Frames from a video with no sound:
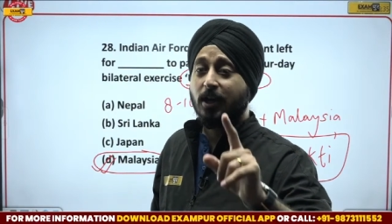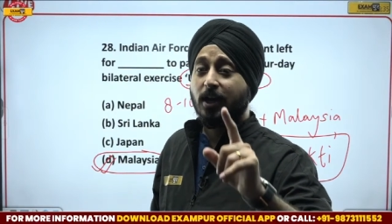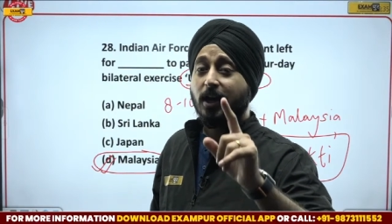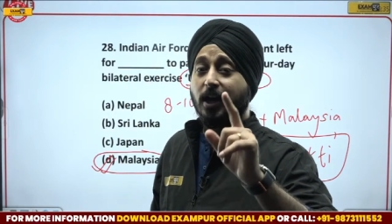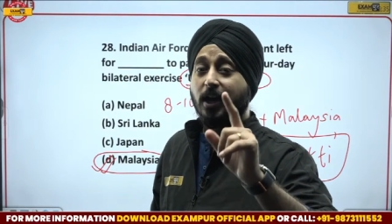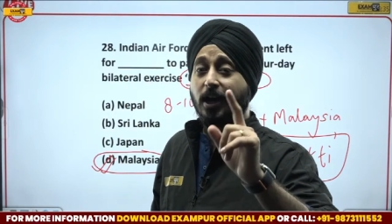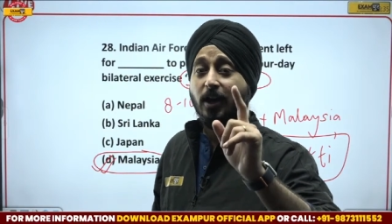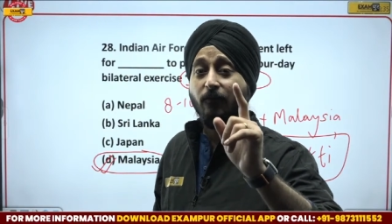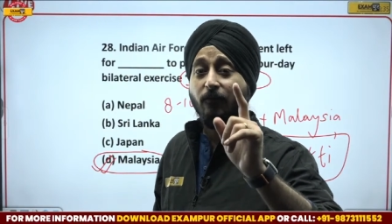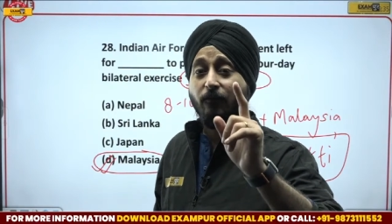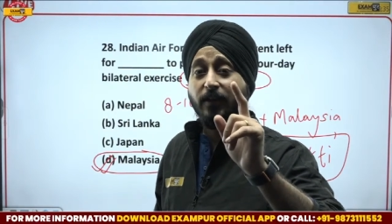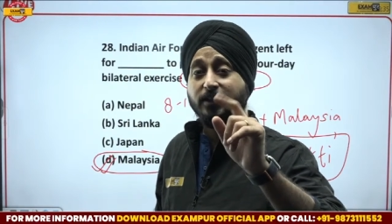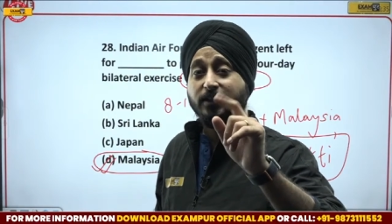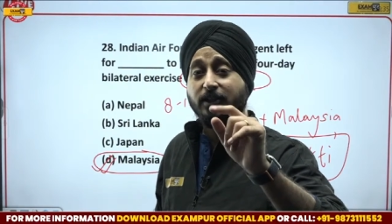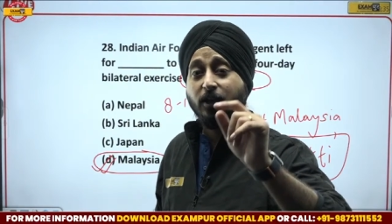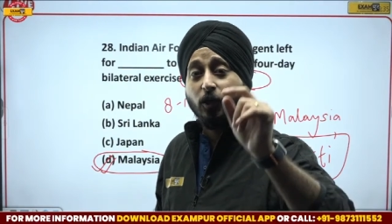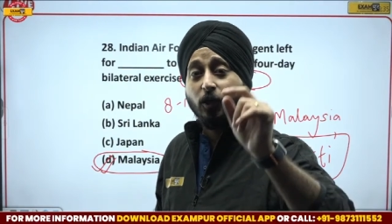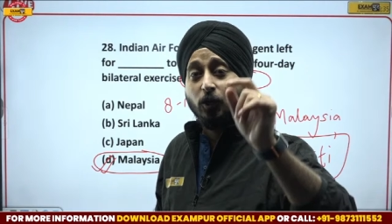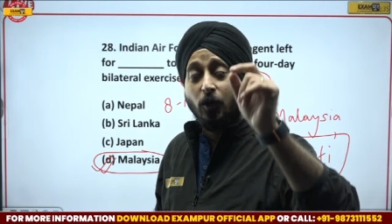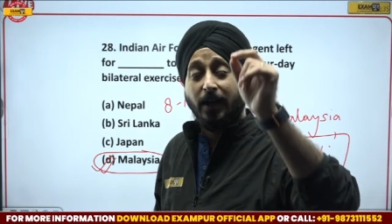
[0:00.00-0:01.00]
uh, whether
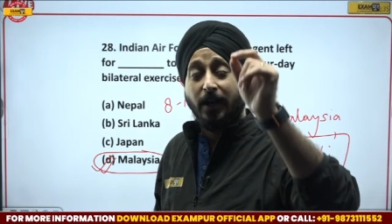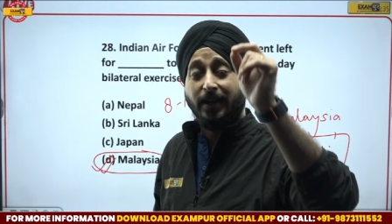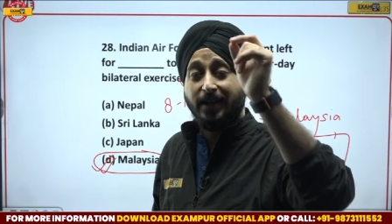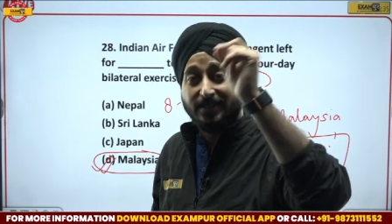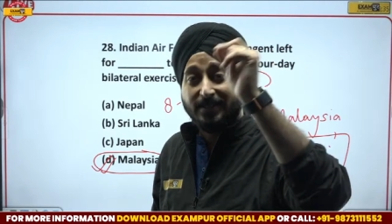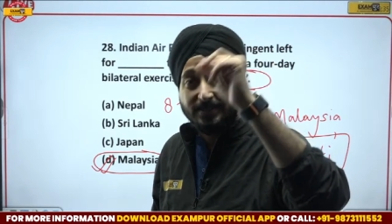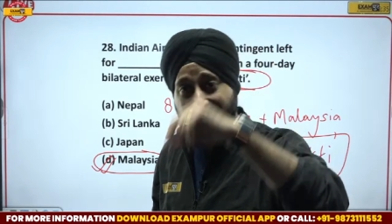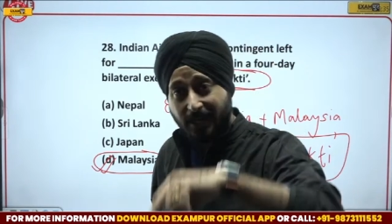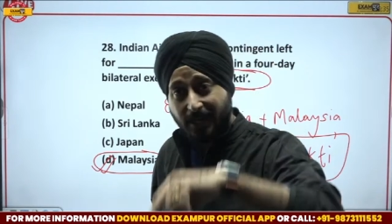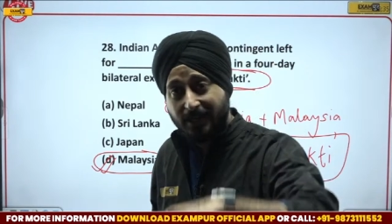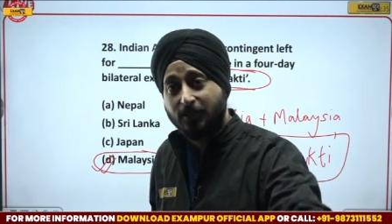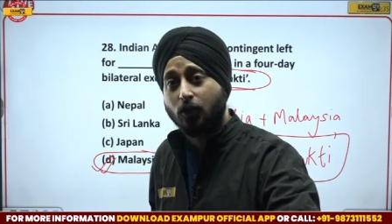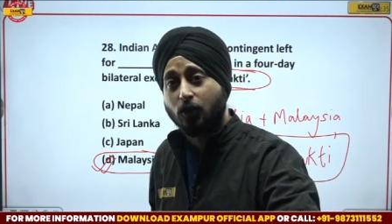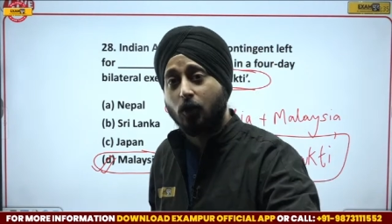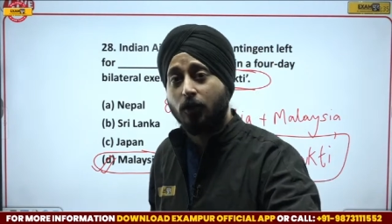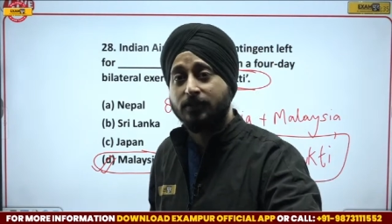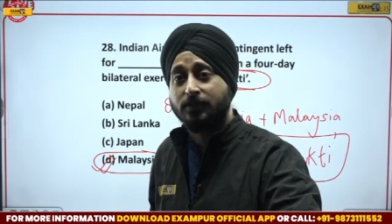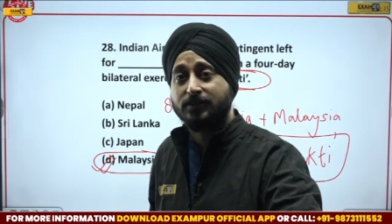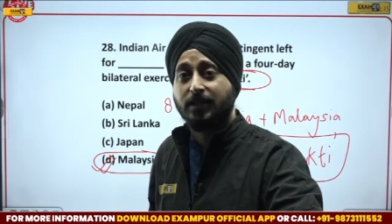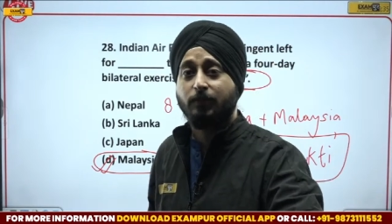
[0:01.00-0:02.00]
do you understand the
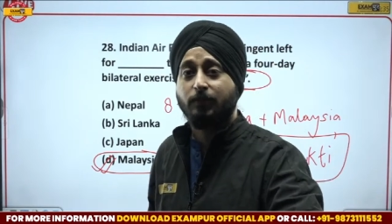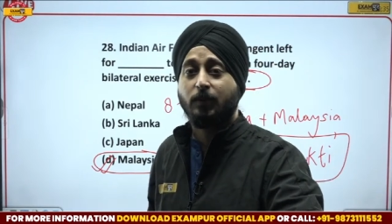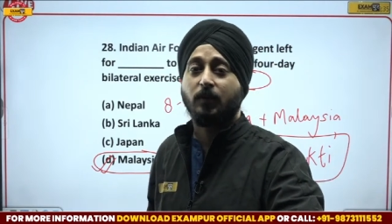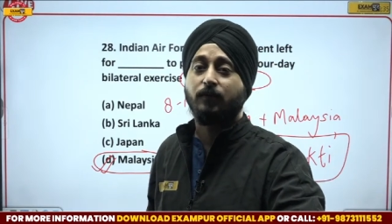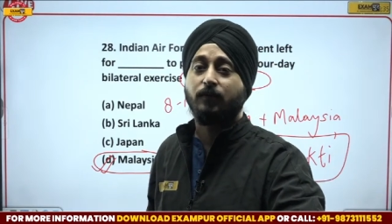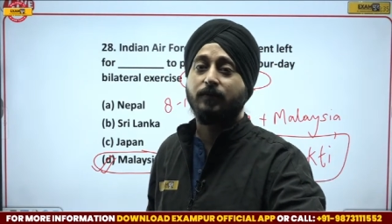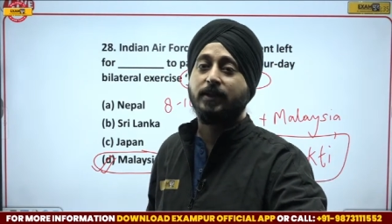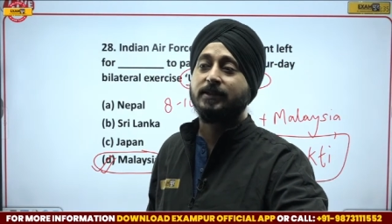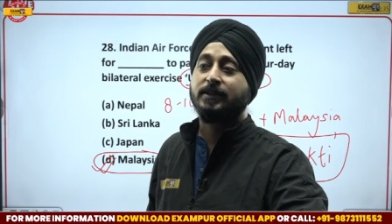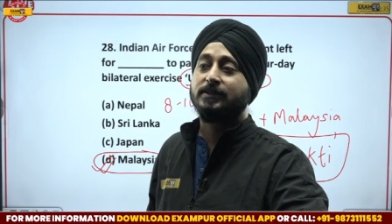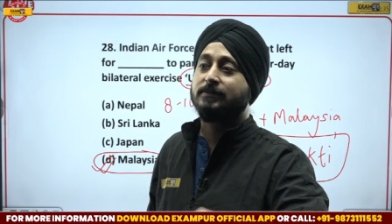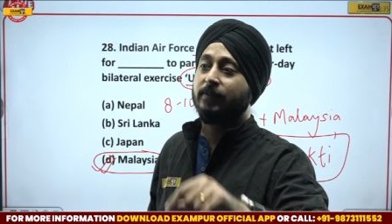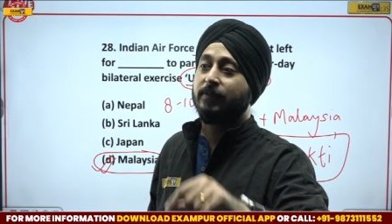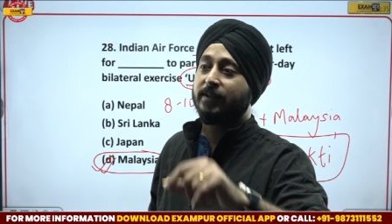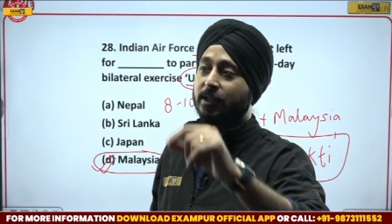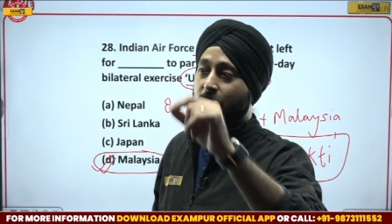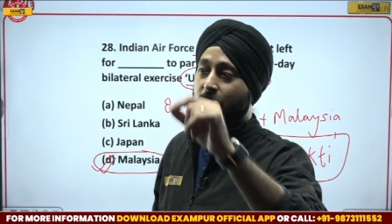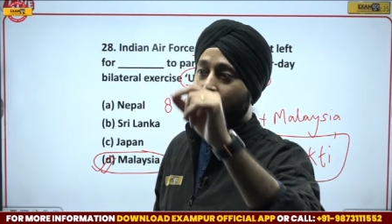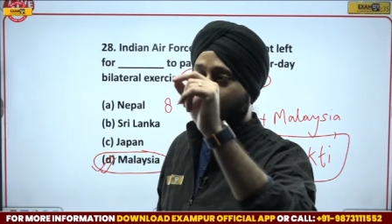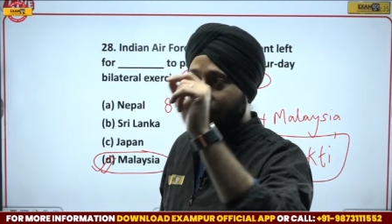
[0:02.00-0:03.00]
concept of this
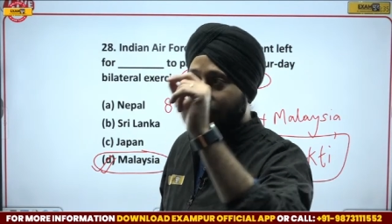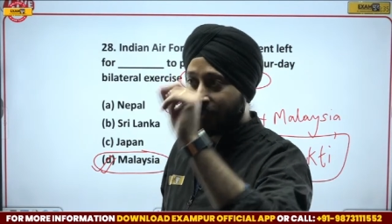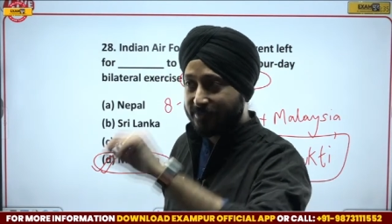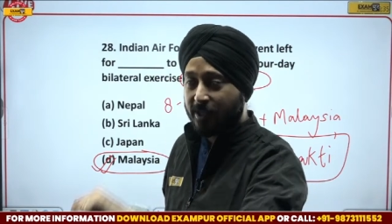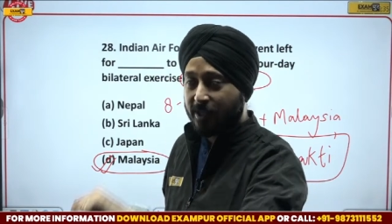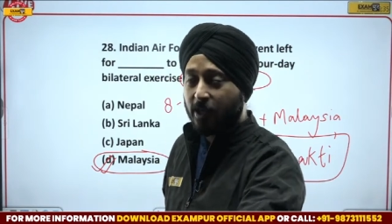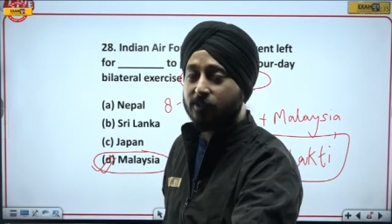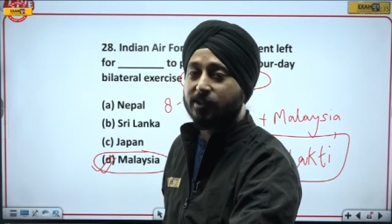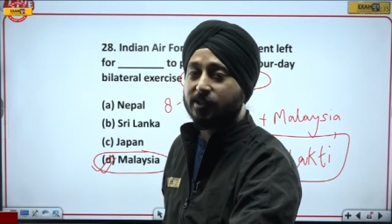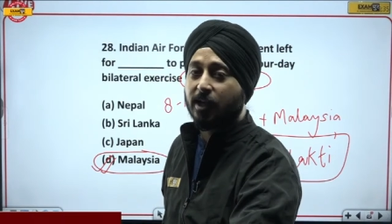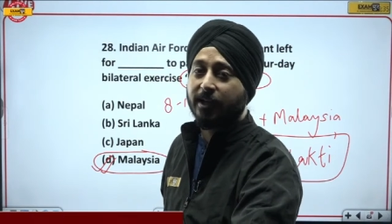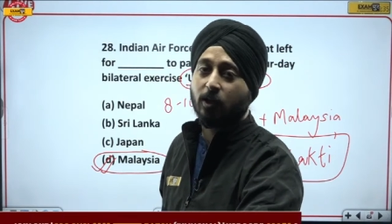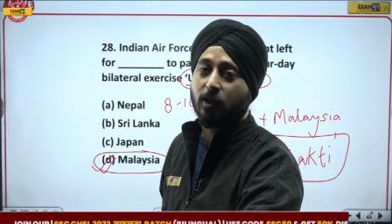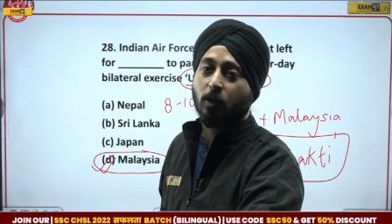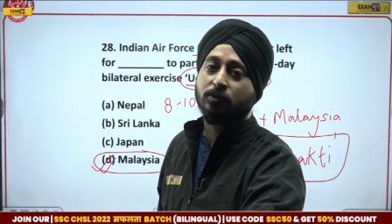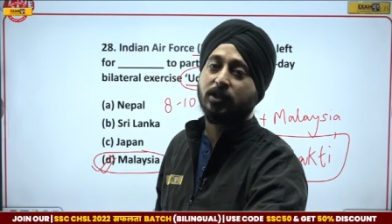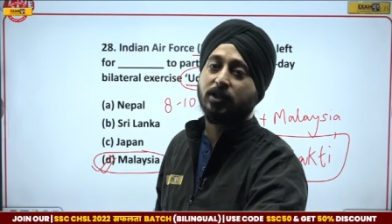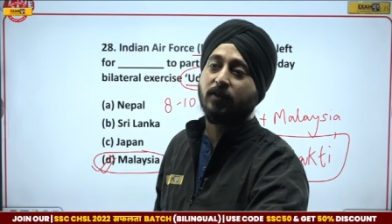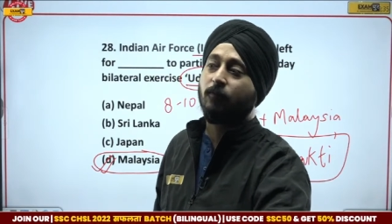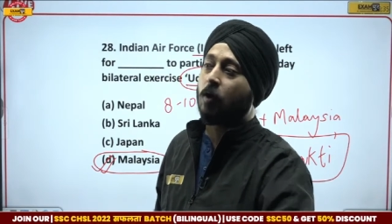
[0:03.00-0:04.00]
whether do you understand how
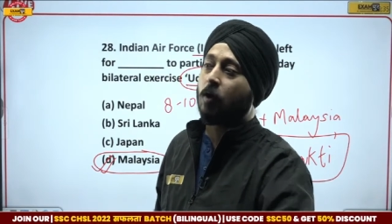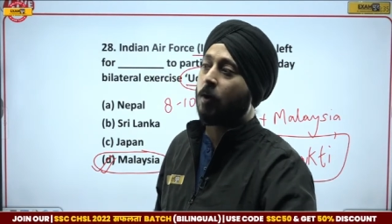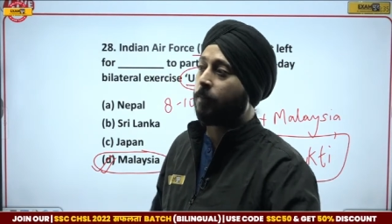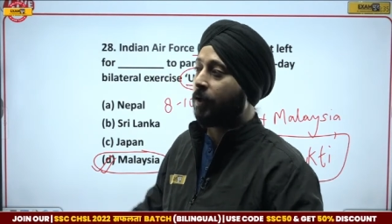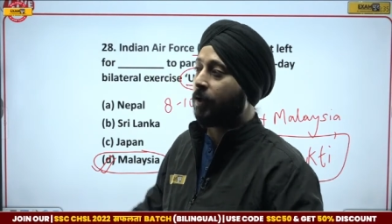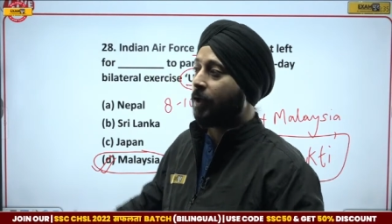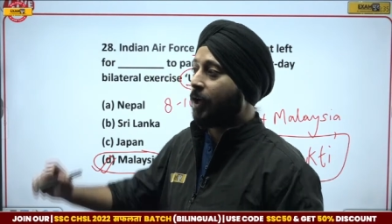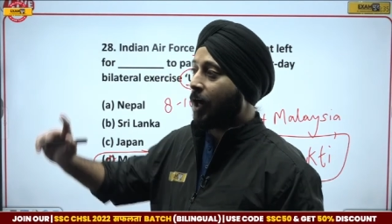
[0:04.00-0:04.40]
cyclones are formed